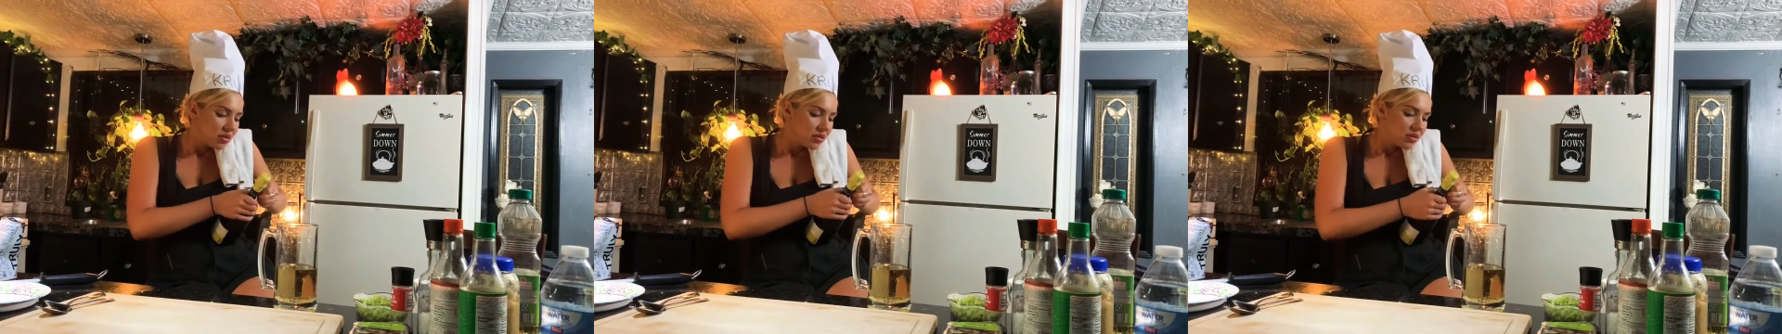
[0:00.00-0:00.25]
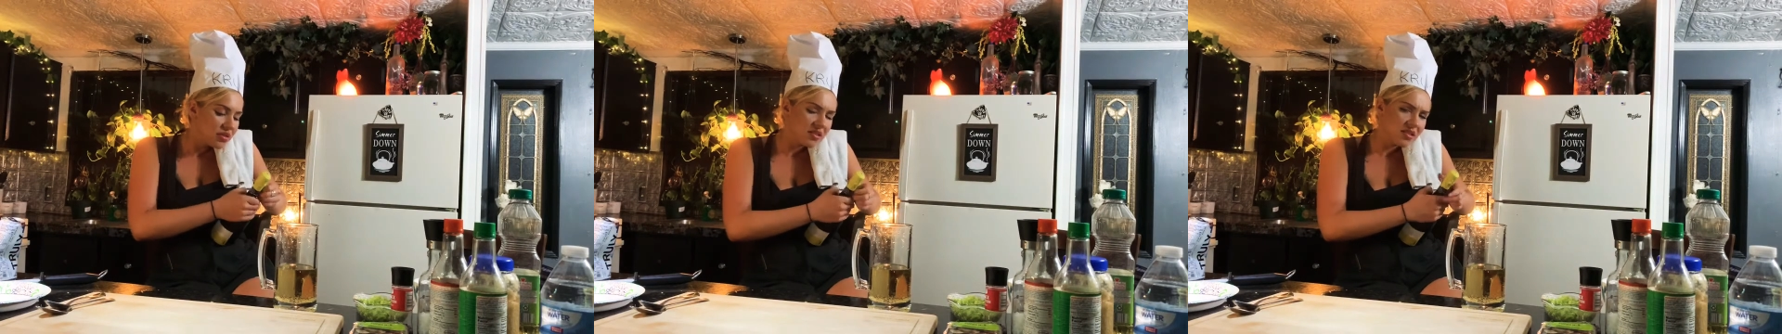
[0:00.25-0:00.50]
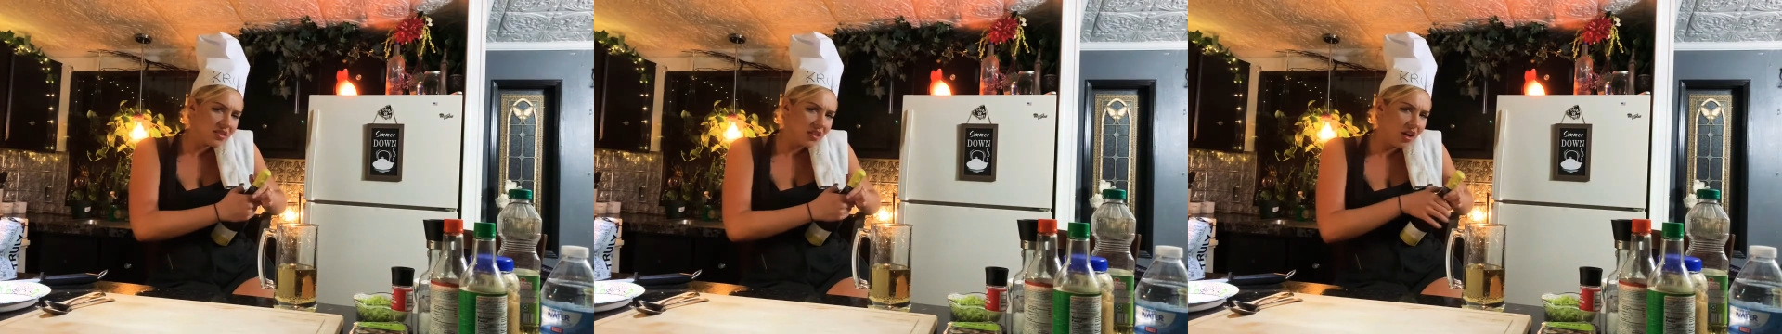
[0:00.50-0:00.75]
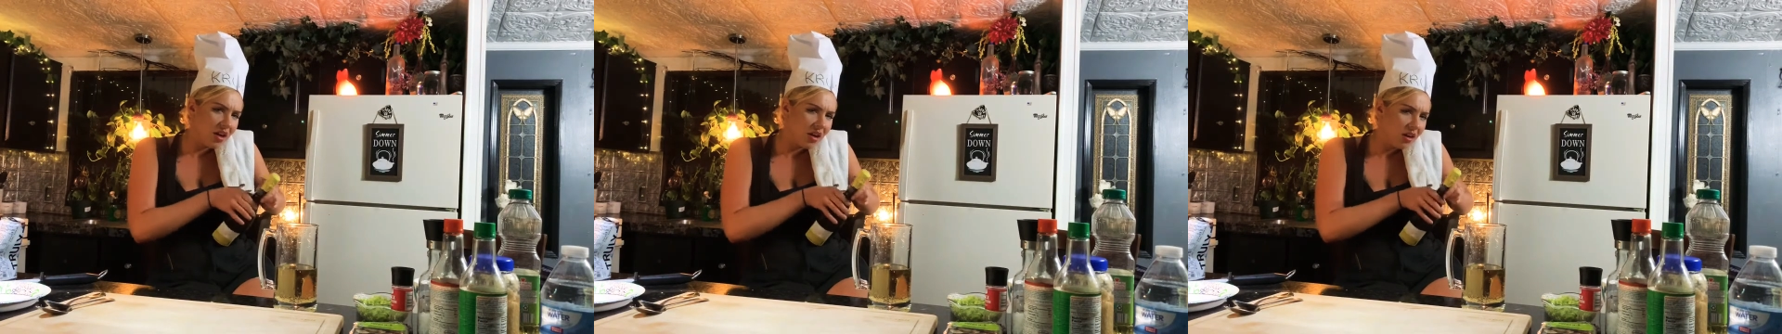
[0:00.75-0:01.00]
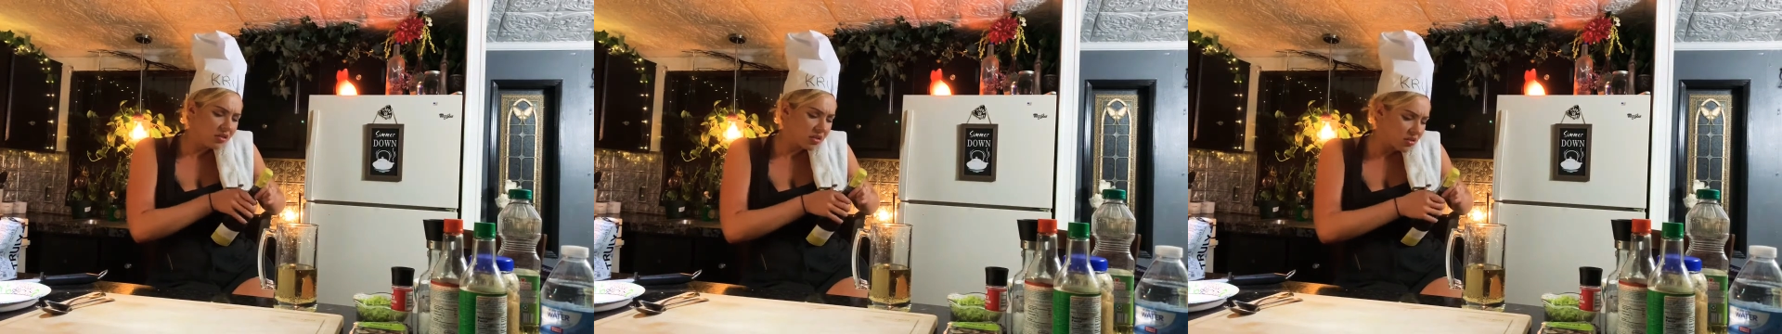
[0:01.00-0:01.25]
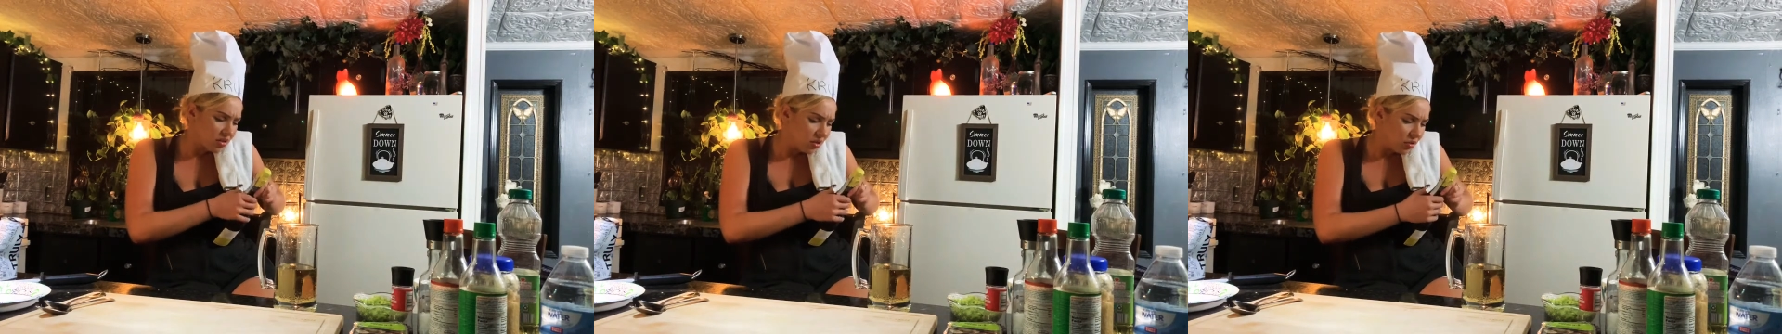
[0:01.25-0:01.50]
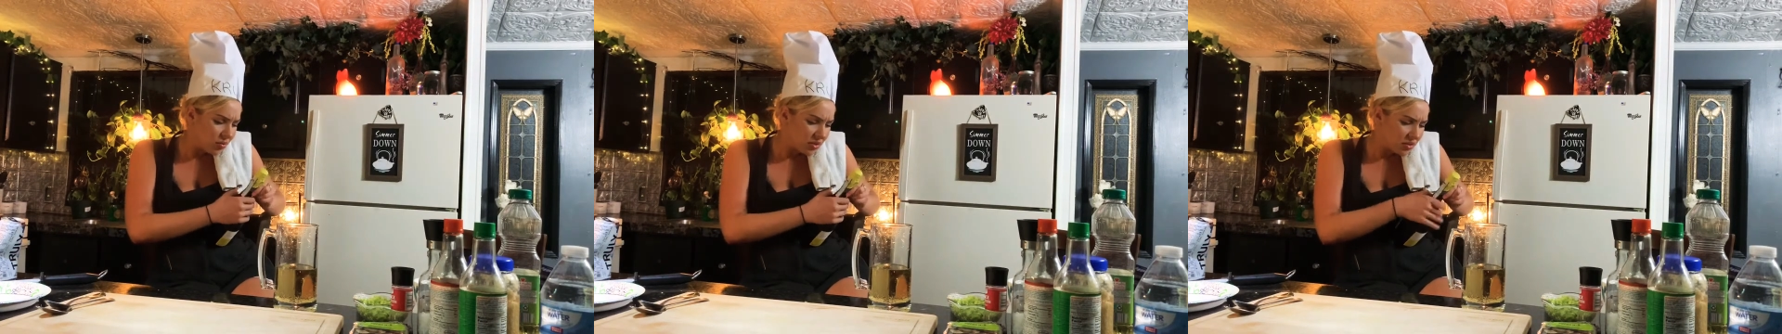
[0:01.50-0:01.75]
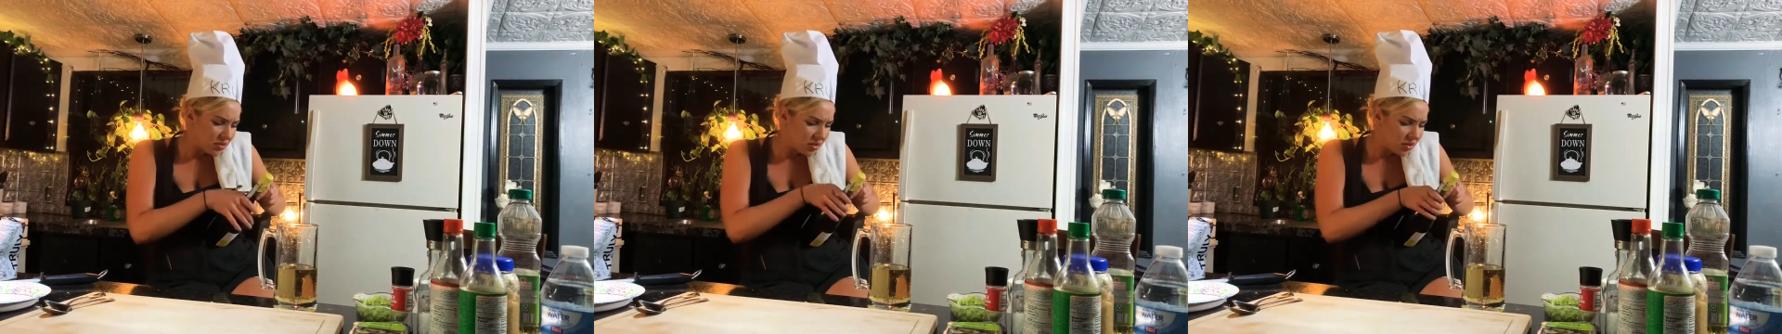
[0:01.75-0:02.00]
This is a lot harder to
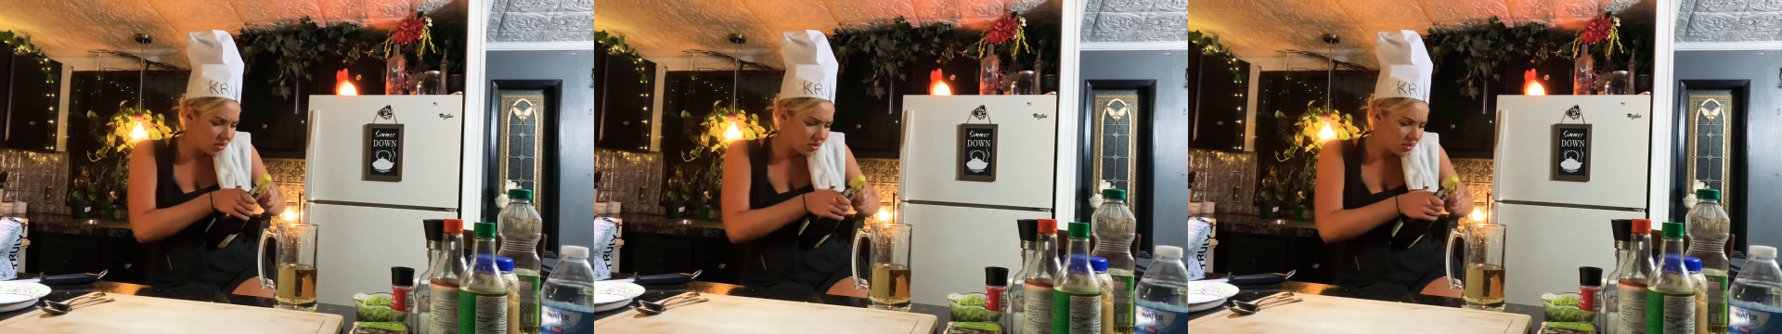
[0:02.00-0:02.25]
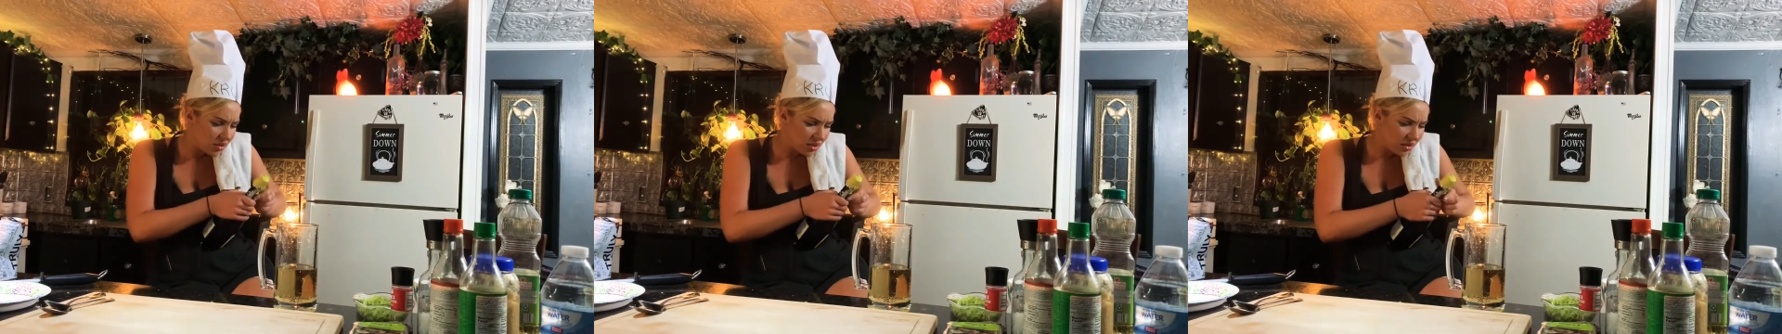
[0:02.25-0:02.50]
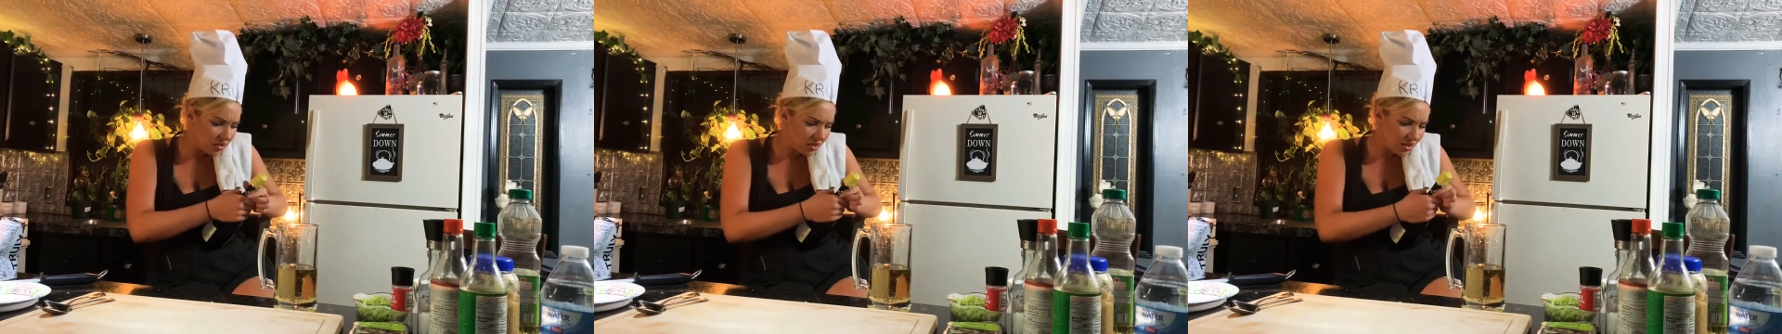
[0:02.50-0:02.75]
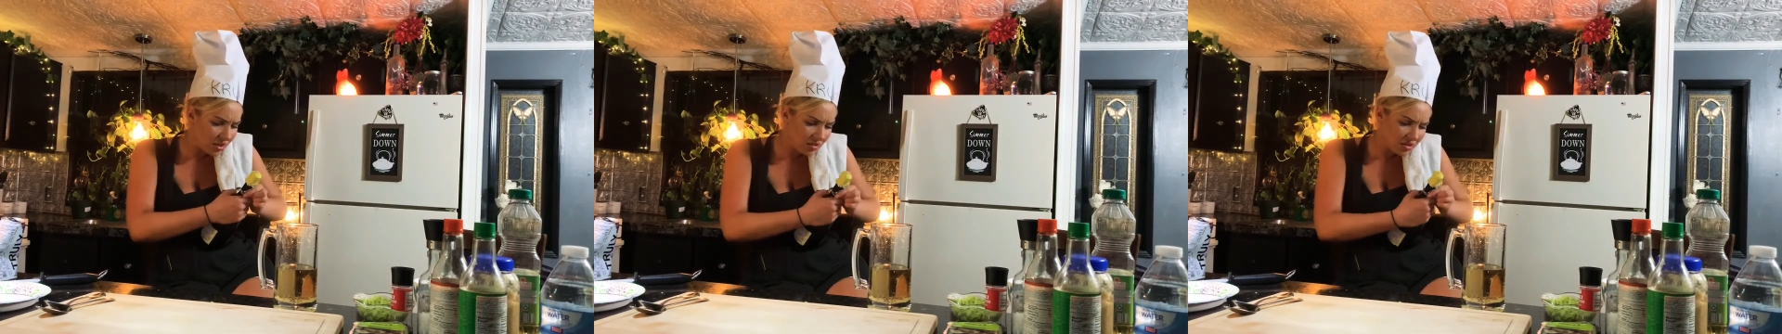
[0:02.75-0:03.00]
open than I thought.